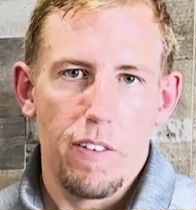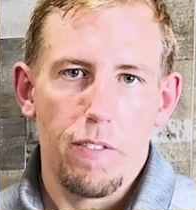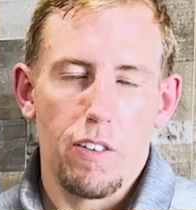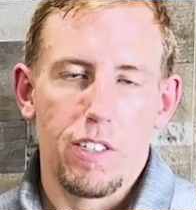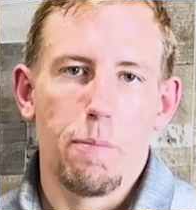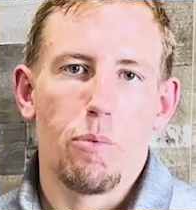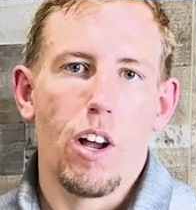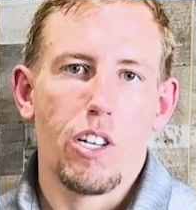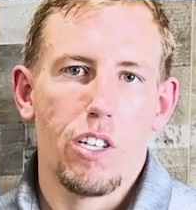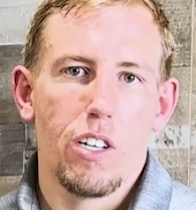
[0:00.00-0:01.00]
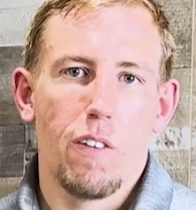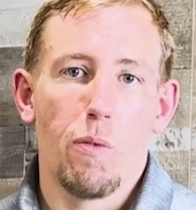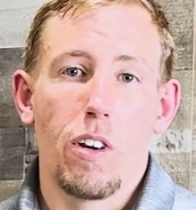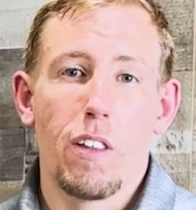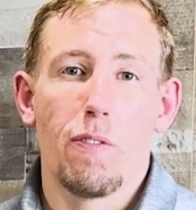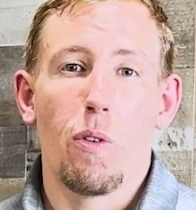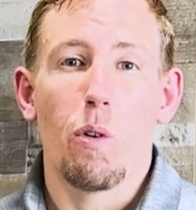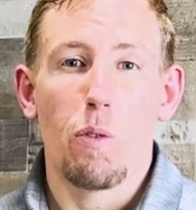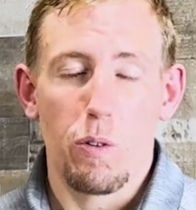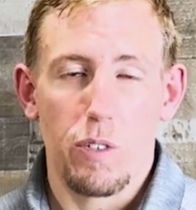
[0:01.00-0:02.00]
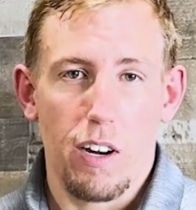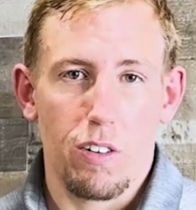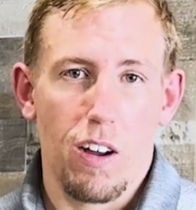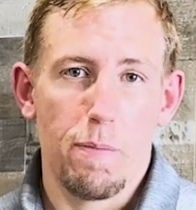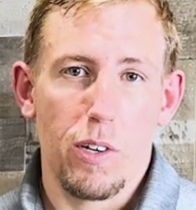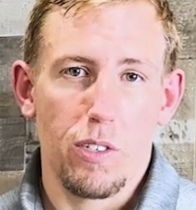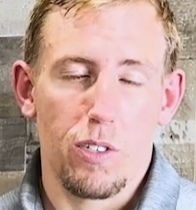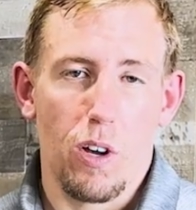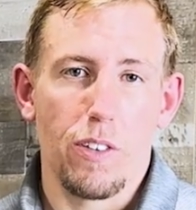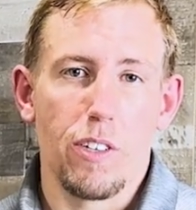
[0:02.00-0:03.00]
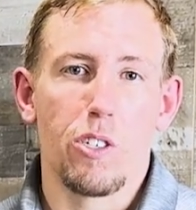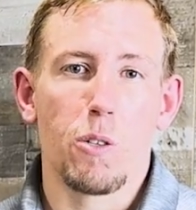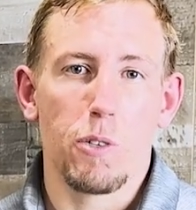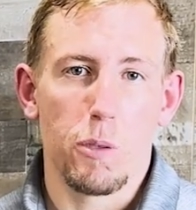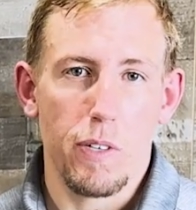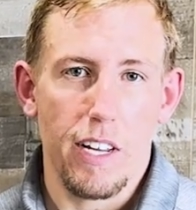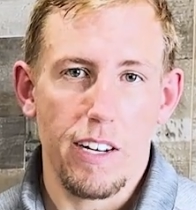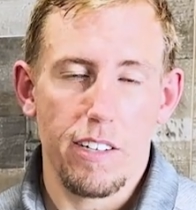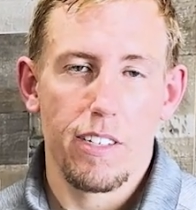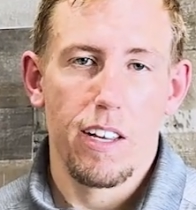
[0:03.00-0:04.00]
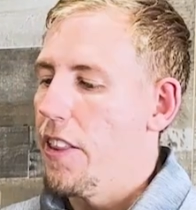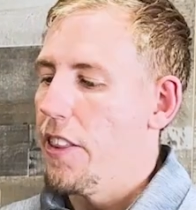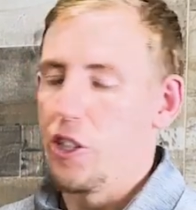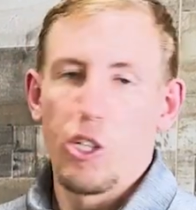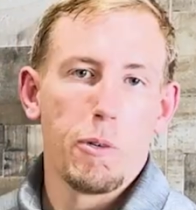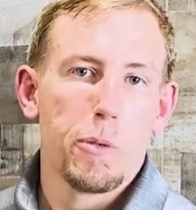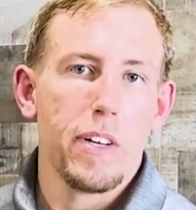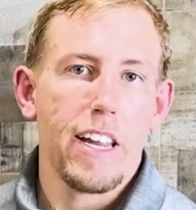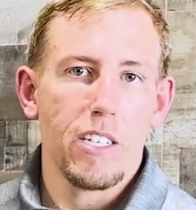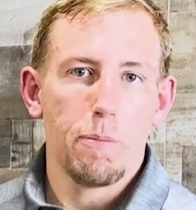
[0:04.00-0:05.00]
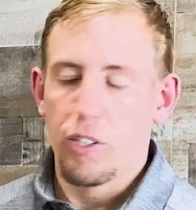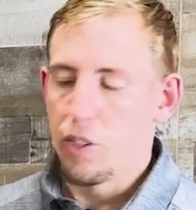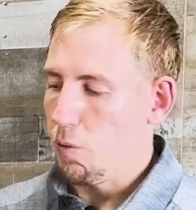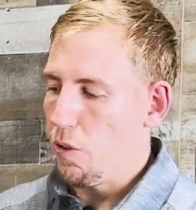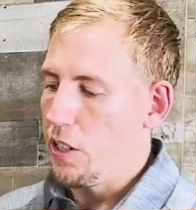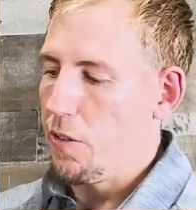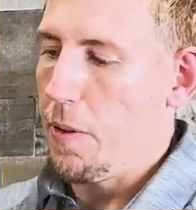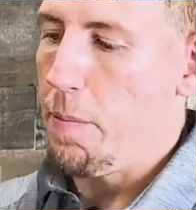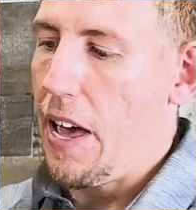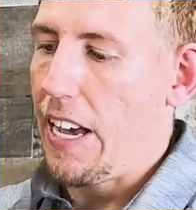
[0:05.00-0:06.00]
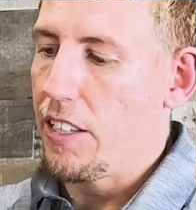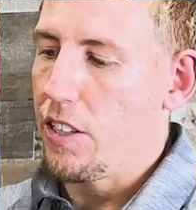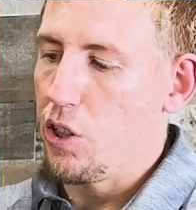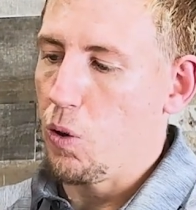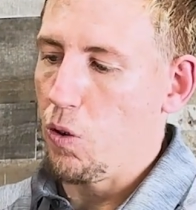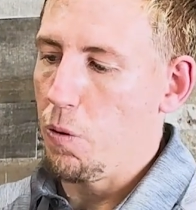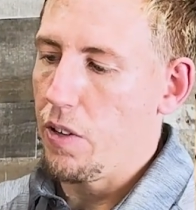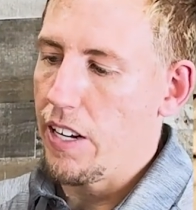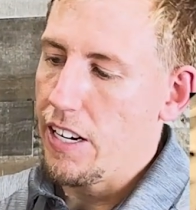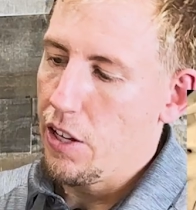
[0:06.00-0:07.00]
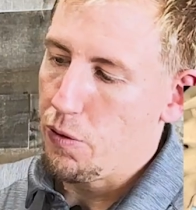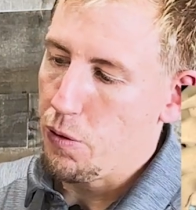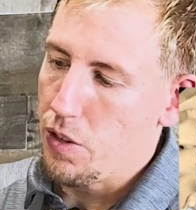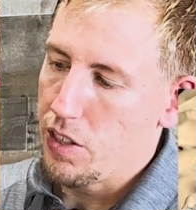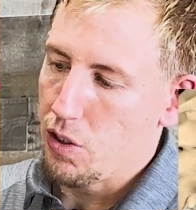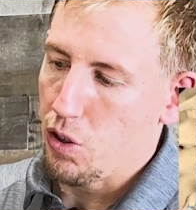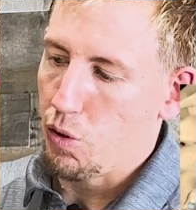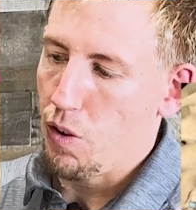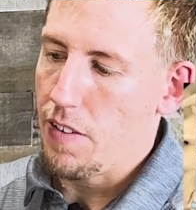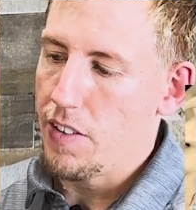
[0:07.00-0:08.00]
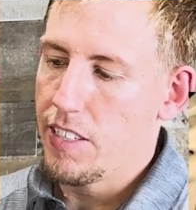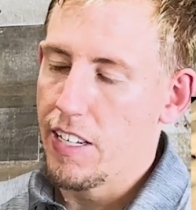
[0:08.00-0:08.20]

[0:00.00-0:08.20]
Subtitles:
involves compression of one of the 4 rotator cuff muscles called the supraspinatus. The supraspinatus muscle runs from the back of the shoulder blade through this little crevice and